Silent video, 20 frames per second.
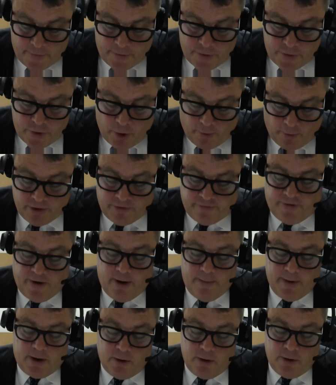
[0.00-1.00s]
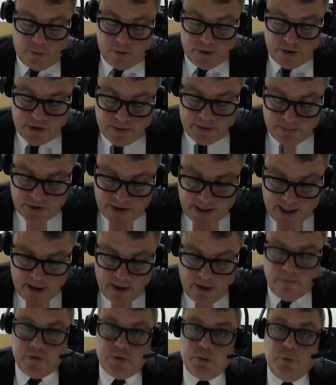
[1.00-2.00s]
Norwich Pharmacal orders
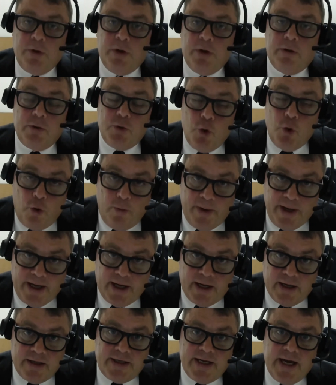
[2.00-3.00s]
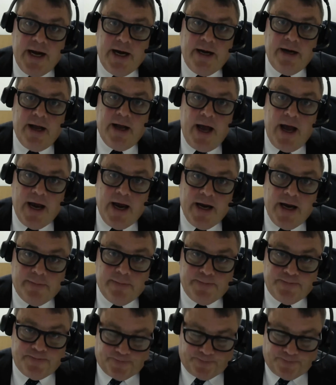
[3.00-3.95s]
themselves will normally contain a